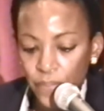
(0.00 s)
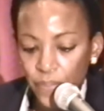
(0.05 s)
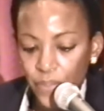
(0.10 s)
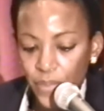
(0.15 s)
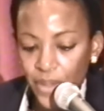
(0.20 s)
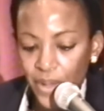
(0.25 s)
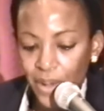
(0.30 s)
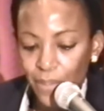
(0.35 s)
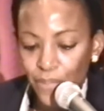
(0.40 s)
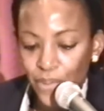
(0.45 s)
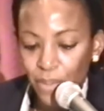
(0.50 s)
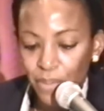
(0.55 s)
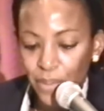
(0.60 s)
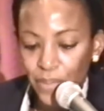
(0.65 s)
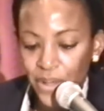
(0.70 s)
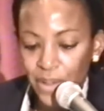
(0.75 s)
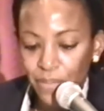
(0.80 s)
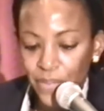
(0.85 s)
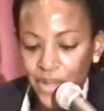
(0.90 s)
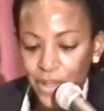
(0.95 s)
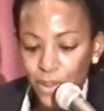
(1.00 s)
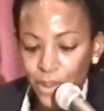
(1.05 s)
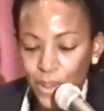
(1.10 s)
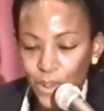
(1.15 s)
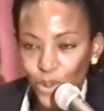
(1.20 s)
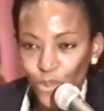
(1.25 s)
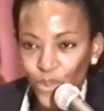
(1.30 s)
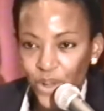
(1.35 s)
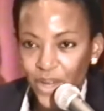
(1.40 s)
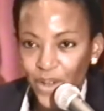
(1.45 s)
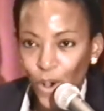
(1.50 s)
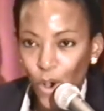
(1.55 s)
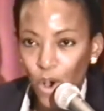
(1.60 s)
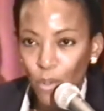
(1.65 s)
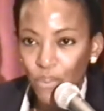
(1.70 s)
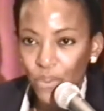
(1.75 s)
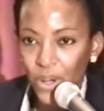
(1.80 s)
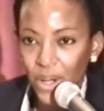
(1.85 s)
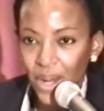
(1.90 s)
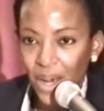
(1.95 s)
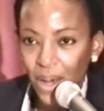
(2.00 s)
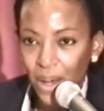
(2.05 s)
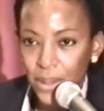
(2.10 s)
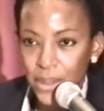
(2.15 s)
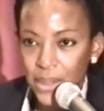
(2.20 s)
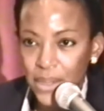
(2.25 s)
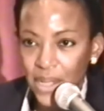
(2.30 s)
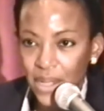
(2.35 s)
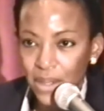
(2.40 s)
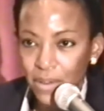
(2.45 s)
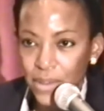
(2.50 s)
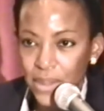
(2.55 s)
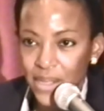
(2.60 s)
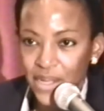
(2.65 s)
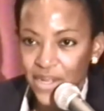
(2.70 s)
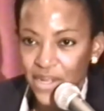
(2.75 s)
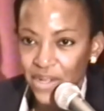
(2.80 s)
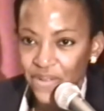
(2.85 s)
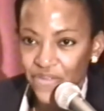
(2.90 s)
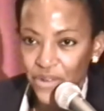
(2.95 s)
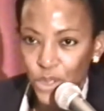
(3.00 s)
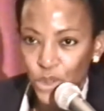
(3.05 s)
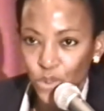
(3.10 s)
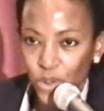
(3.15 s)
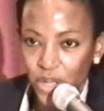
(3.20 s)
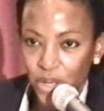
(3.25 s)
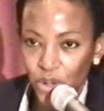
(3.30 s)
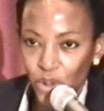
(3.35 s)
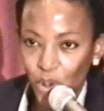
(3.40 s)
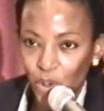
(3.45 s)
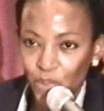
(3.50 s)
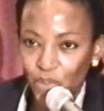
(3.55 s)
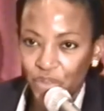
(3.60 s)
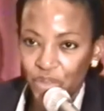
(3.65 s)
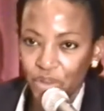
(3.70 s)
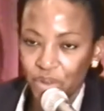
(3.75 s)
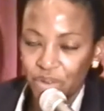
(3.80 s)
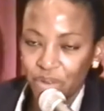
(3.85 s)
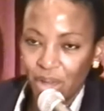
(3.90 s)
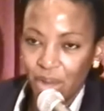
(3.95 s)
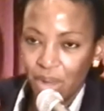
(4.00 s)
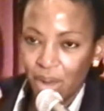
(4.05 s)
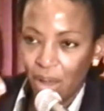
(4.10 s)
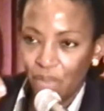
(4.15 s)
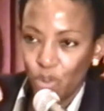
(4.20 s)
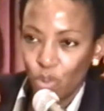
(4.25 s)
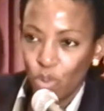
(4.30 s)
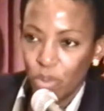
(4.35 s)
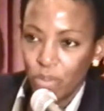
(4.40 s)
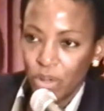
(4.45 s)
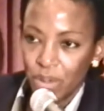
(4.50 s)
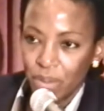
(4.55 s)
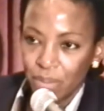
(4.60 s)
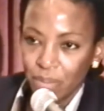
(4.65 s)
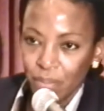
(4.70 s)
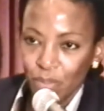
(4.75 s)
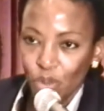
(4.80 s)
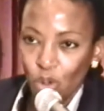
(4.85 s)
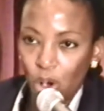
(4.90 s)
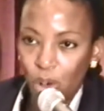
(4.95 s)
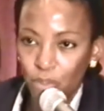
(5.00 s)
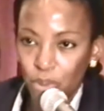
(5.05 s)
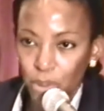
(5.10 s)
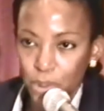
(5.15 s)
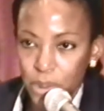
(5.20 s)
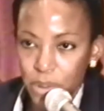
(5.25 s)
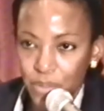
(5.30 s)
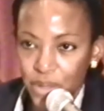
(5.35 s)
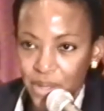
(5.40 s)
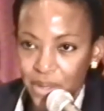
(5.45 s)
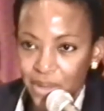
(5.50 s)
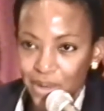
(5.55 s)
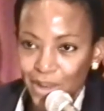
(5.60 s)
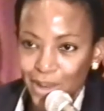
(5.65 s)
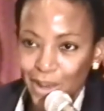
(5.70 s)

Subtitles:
it probably means that we hobble ourselves individually, not that another woman hobbles me